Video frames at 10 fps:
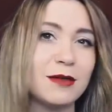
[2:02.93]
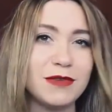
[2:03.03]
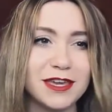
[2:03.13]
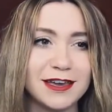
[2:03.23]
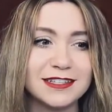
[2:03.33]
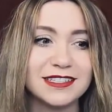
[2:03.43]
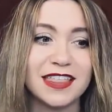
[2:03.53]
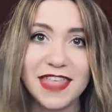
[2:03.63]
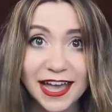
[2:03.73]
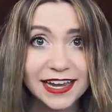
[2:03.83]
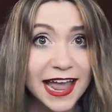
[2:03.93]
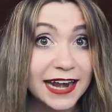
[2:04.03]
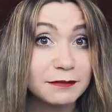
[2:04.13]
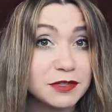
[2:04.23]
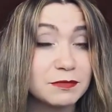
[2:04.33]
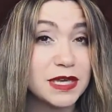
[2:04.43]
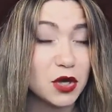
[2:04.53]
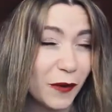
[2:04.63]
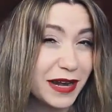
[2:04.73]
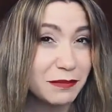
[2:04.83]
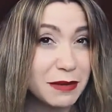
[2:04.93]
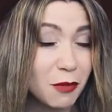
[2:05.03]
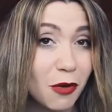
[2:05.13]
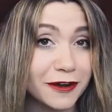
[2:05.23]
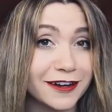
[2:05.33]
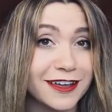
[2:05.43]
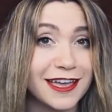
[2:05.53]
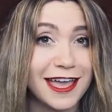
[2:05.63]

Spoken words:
because that can add up to be quite a bit more.